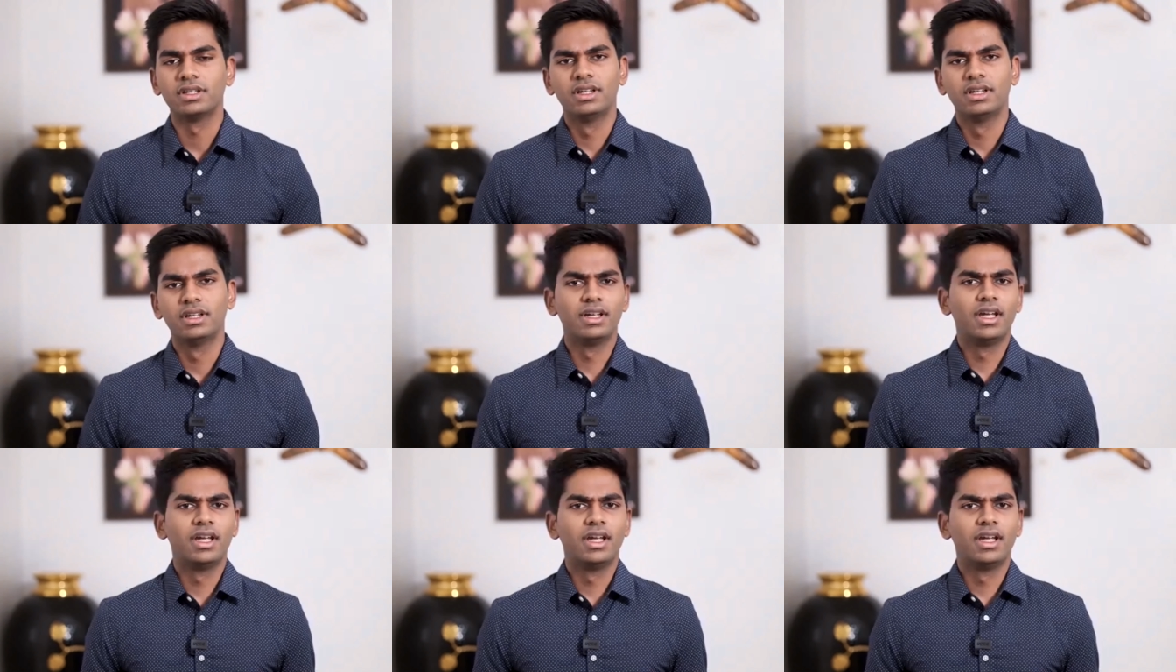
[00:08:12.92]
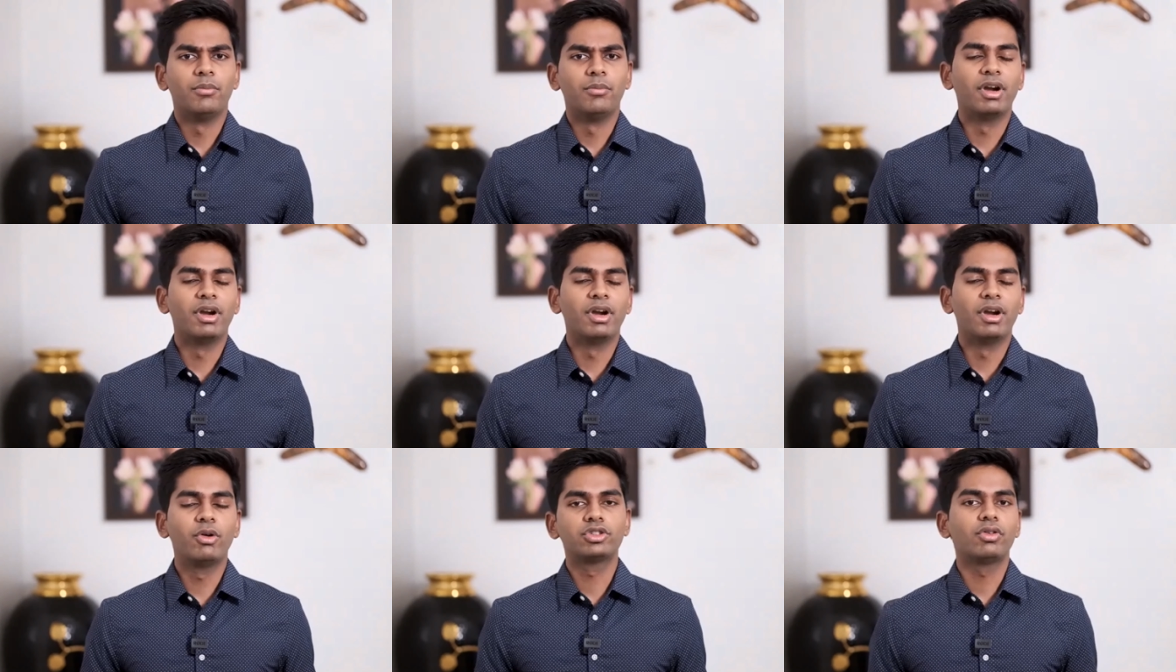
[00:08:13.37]
But it was
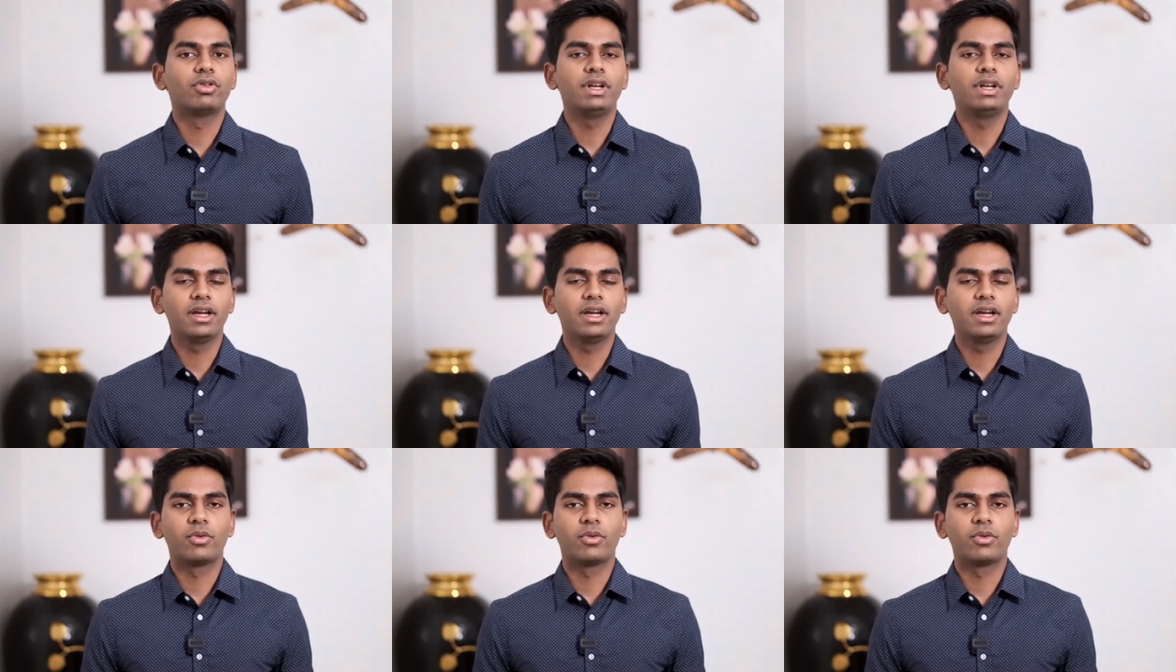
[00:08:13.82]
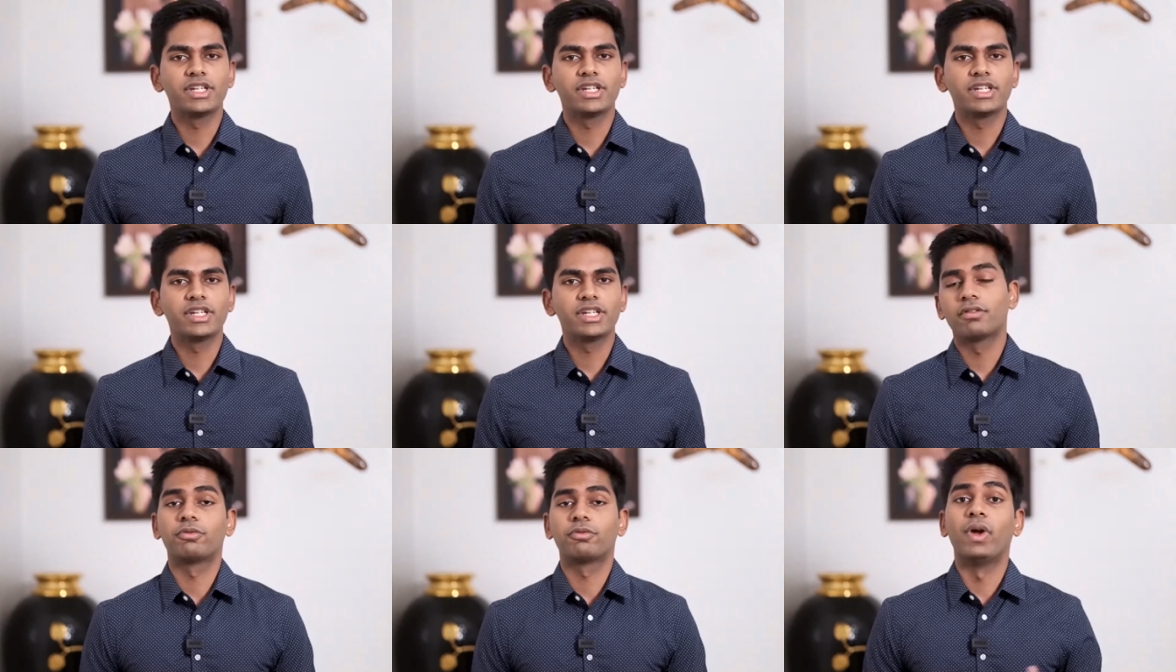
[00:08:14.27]
only a question of
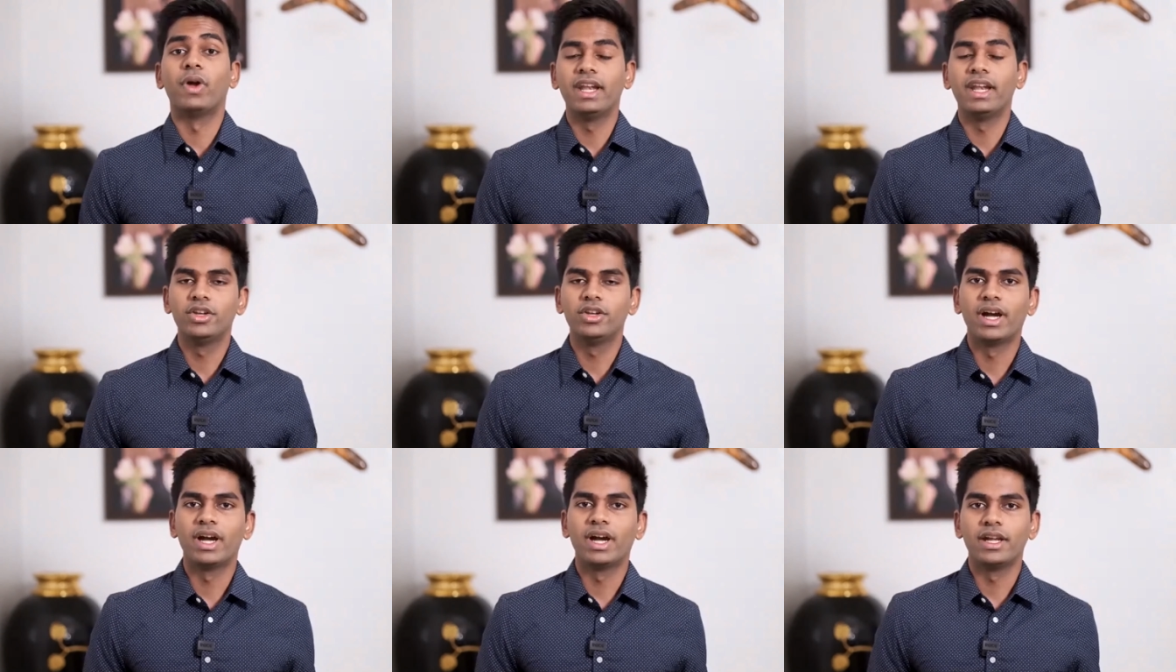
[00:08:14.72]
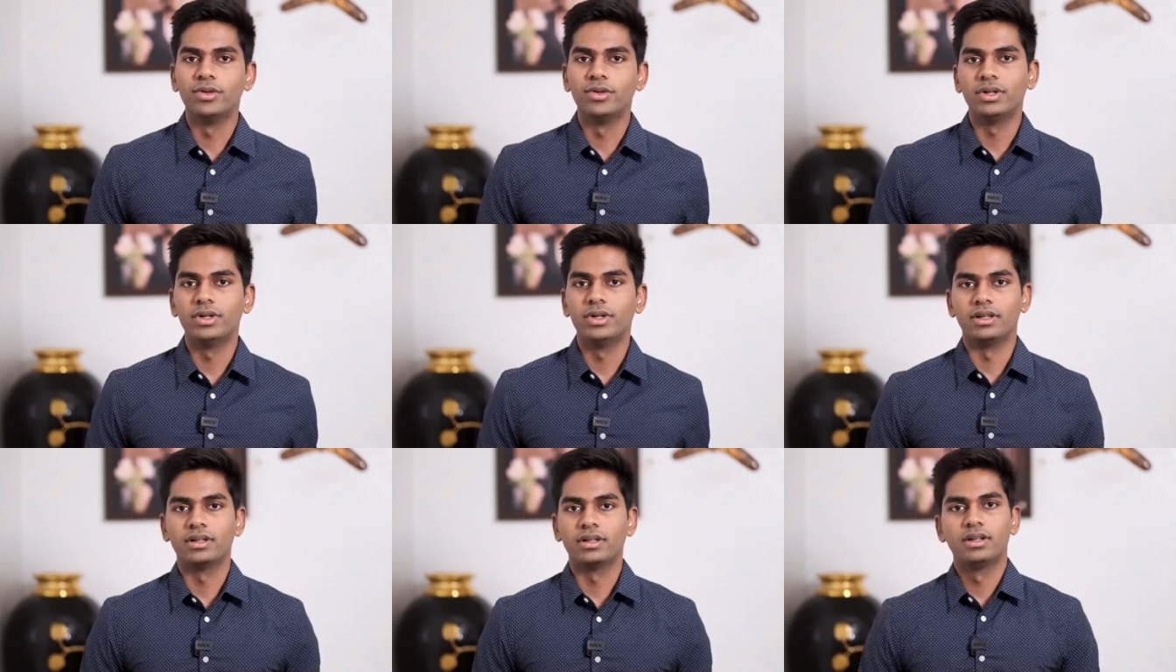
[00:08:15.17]
when do I do
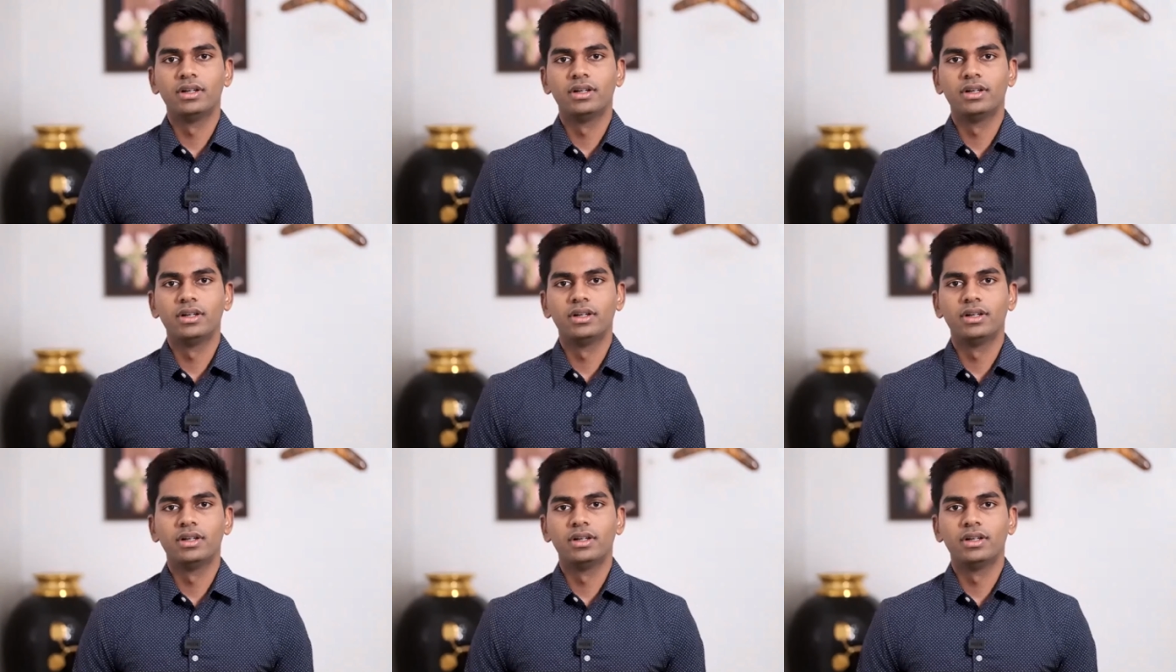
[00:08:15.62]
it?